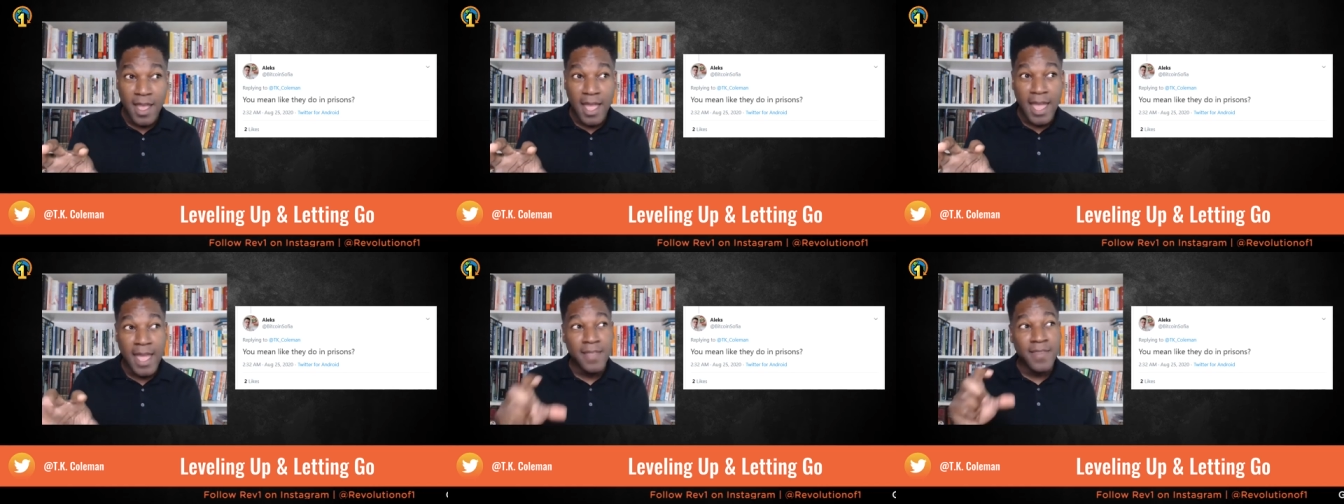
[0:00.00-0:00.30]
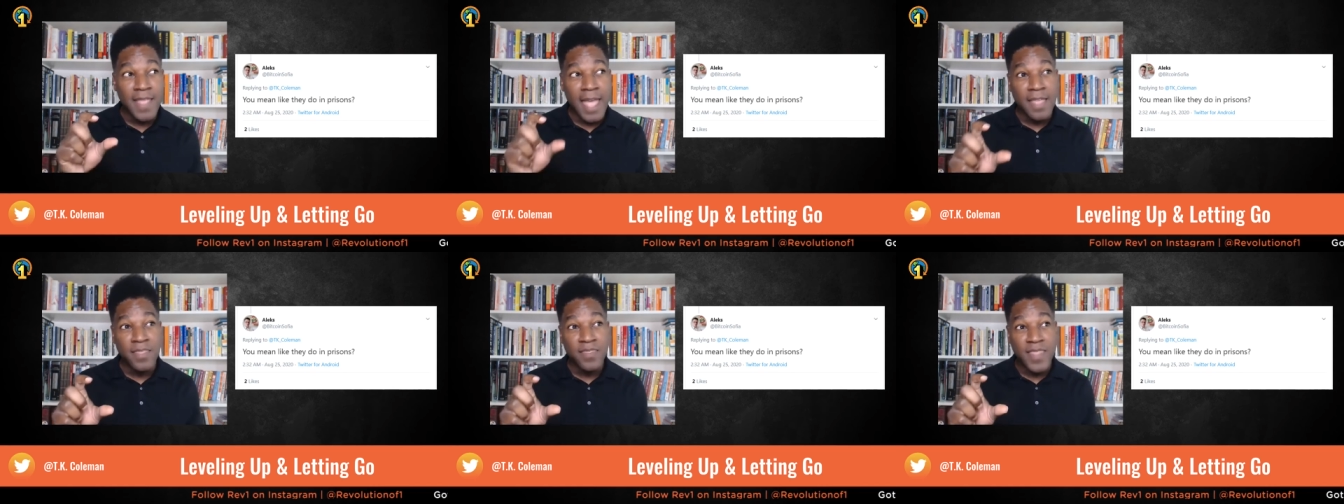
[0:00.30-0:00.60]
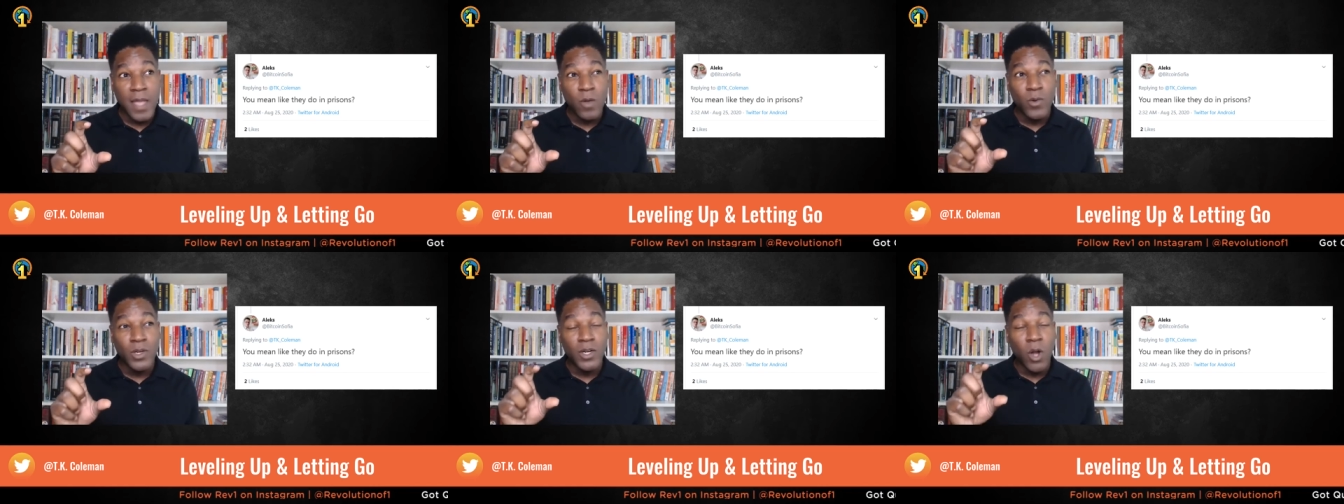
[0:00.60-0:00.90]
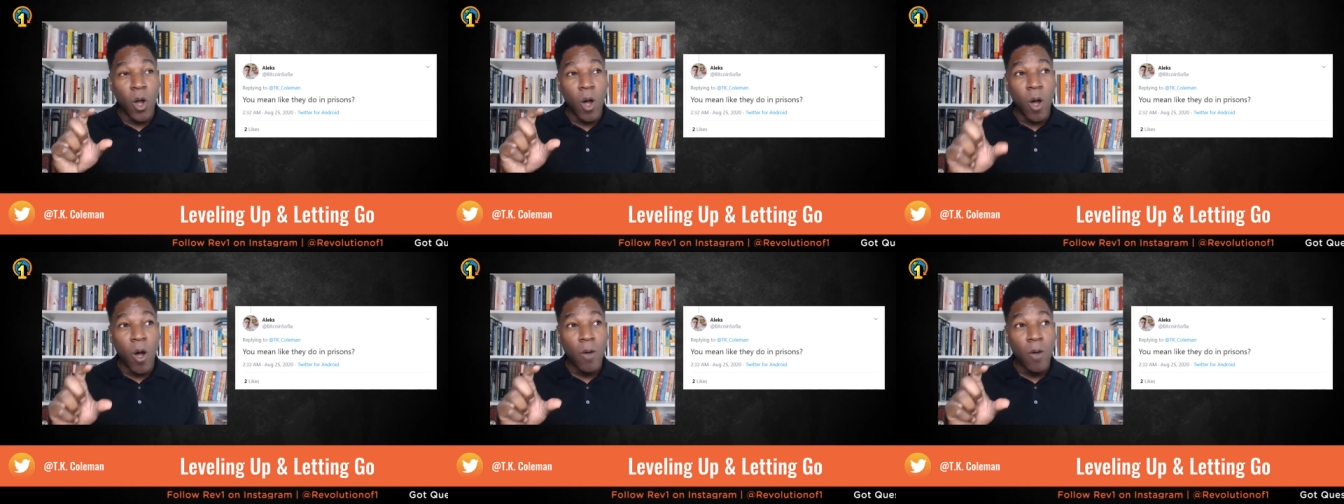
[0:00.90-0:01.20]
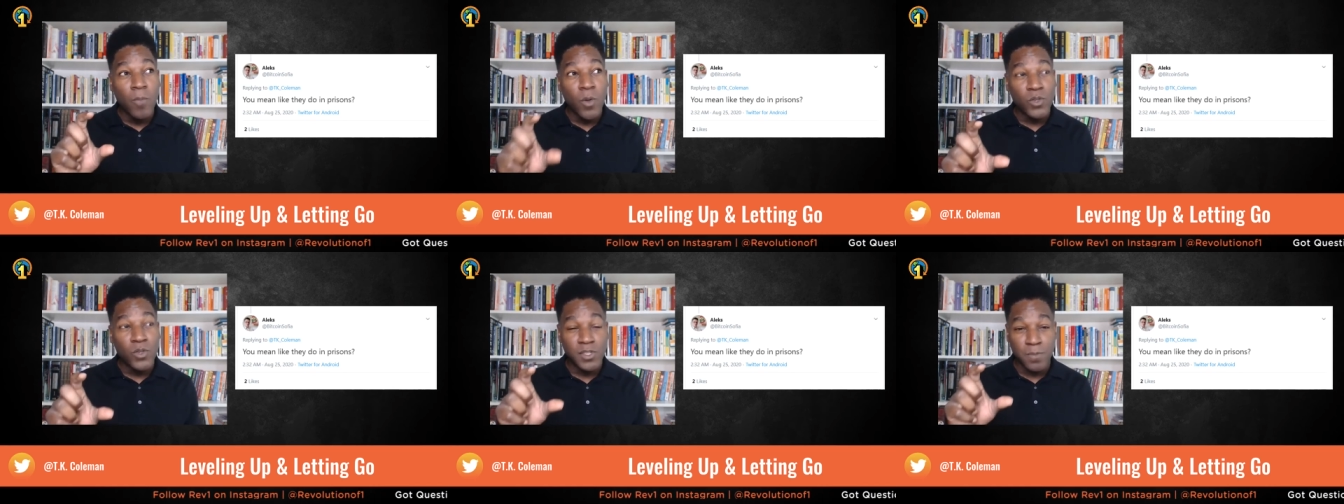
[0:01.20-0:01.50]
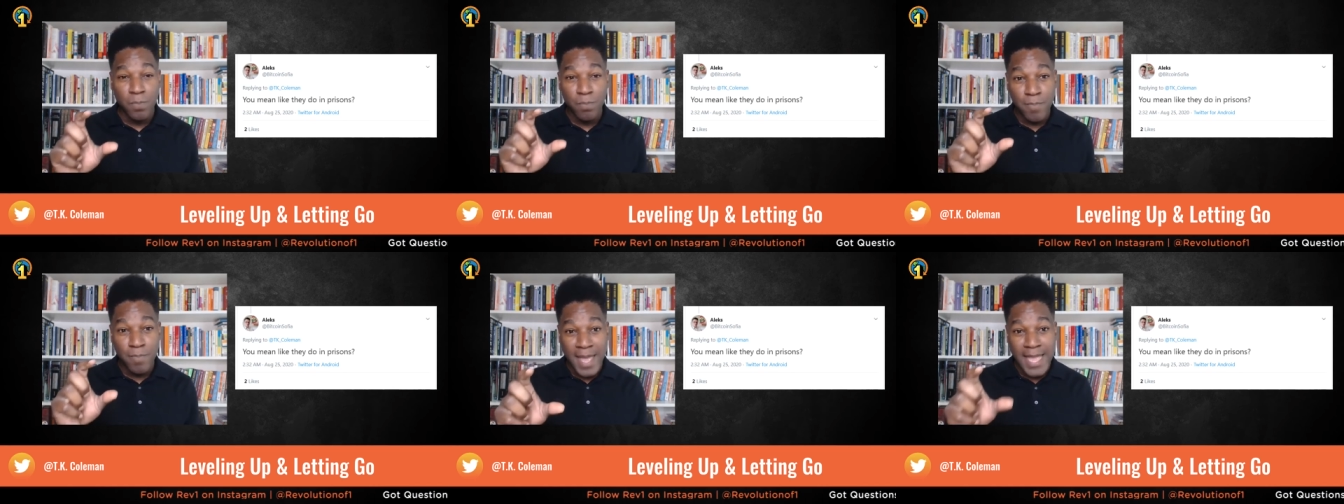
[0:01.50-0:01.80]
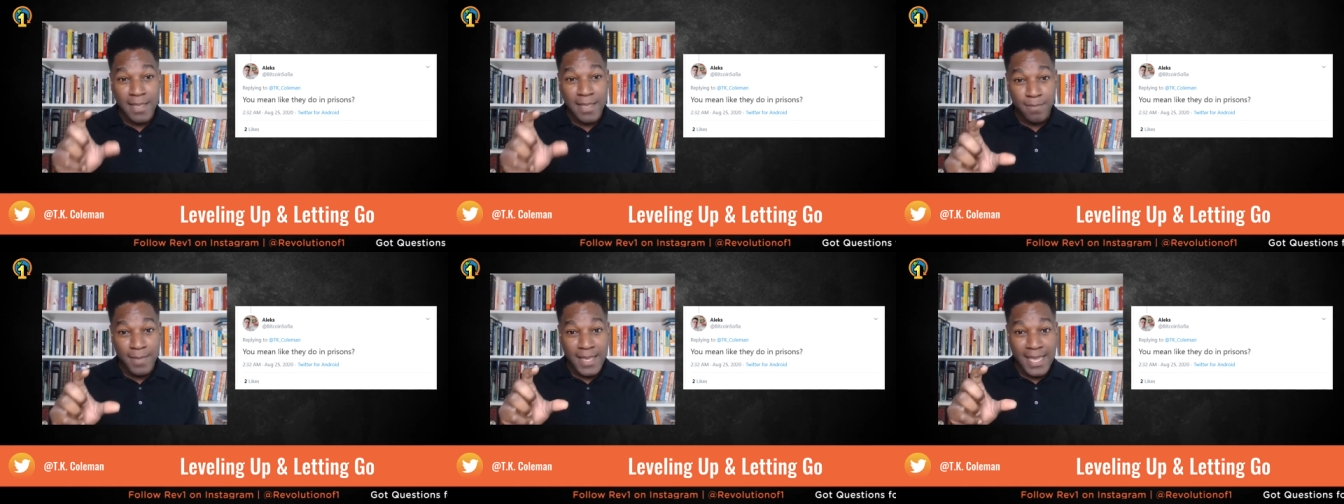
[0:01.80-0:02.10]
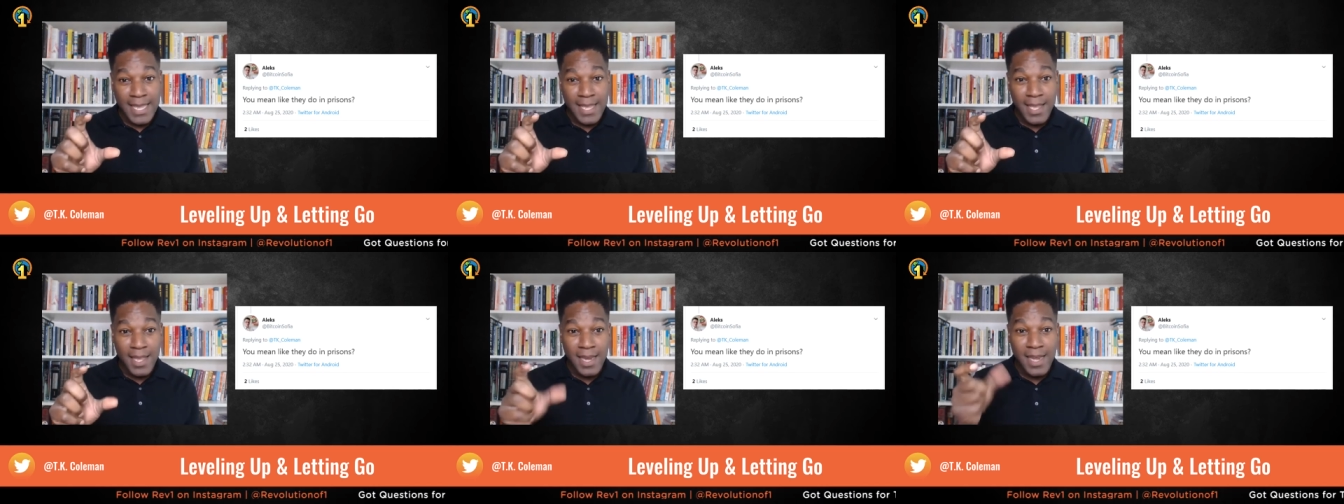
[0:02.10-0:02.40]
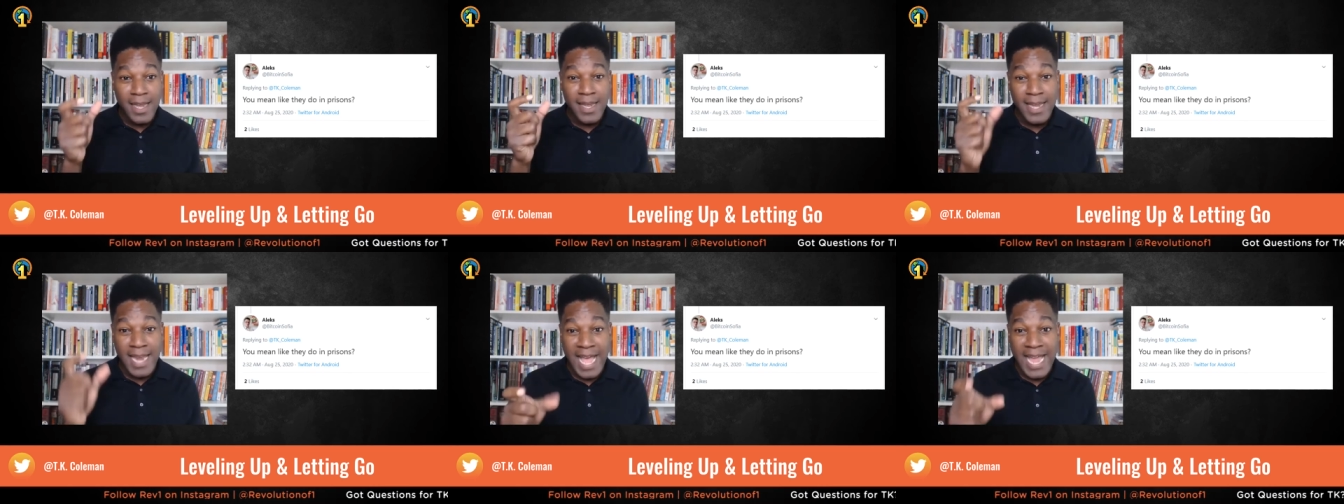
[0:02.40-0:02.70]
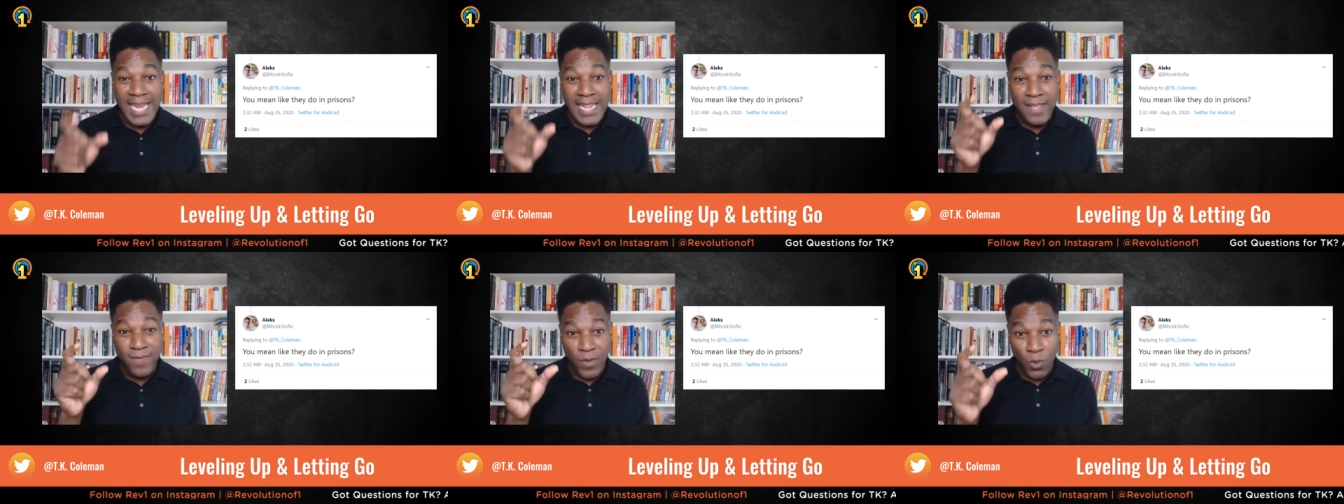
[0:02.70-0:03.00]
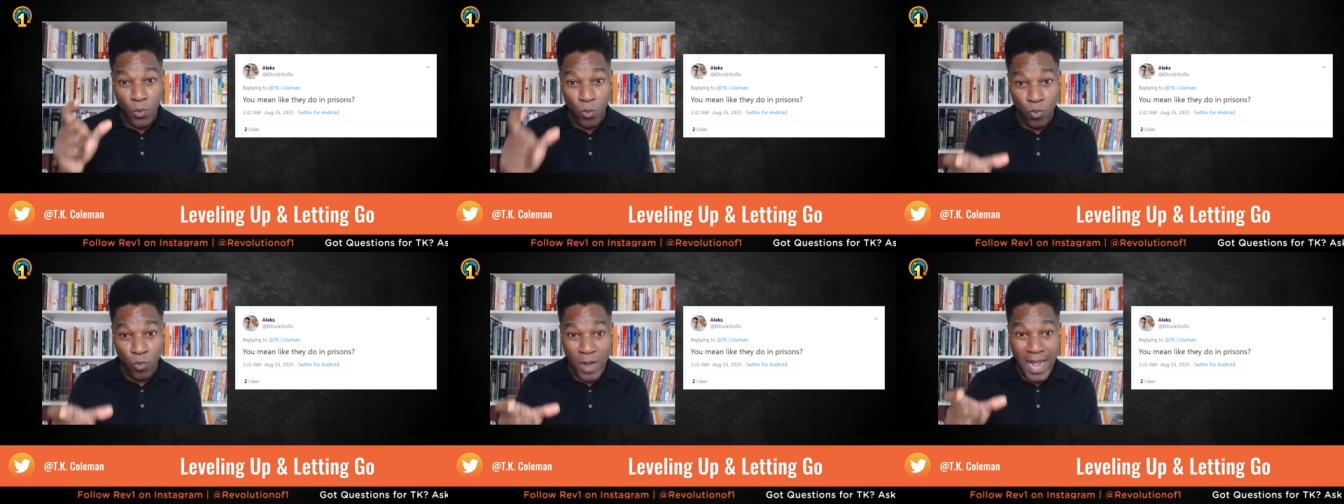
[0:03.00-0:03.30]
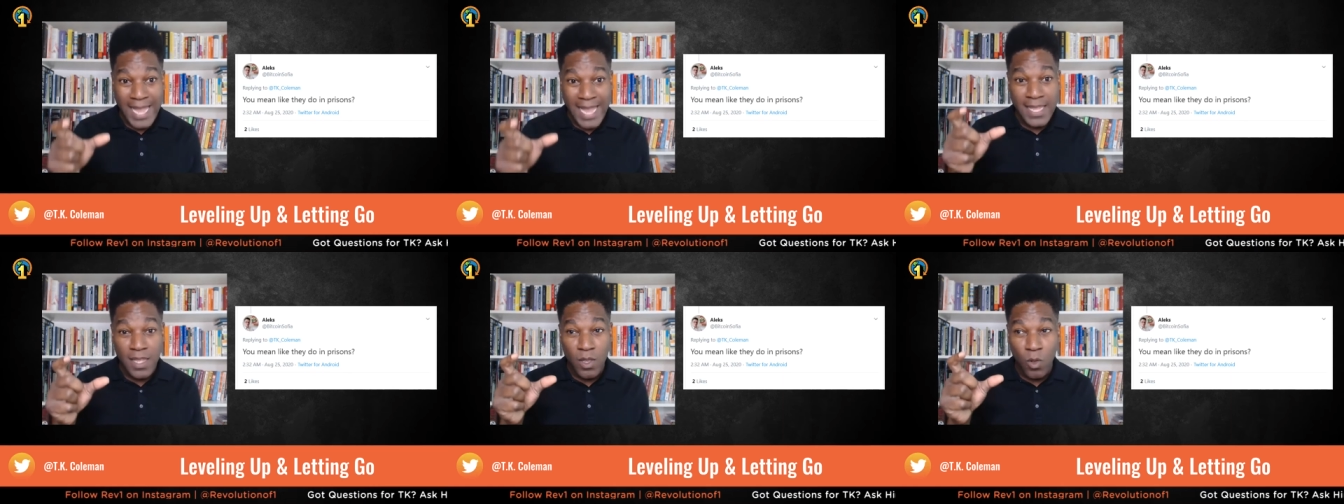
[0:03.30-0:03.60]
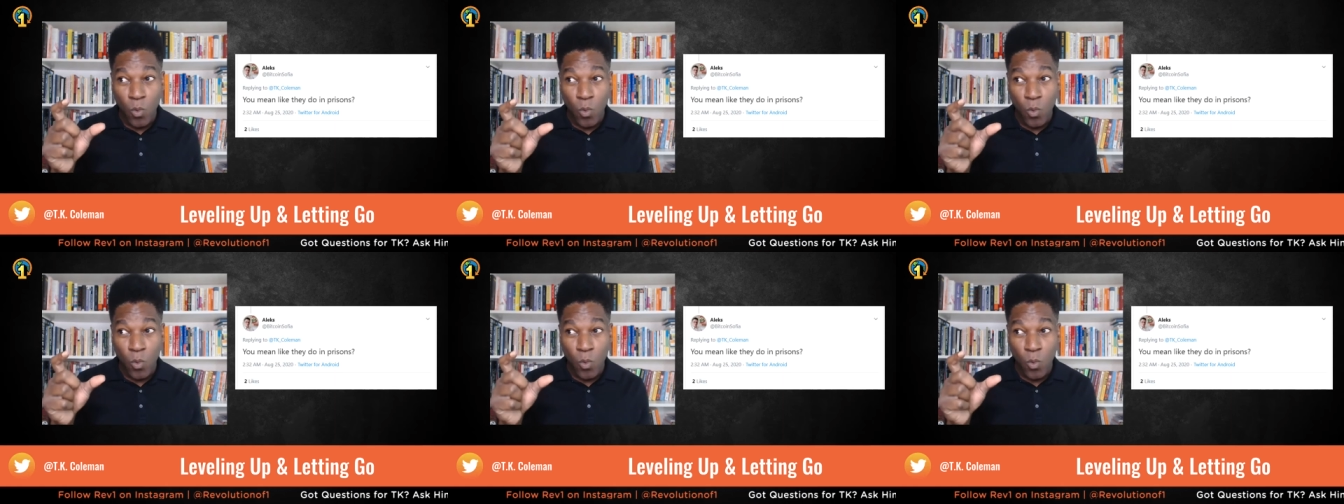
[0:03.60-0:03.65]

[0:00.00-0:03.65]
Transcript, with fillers: And, and they would almost make me not even write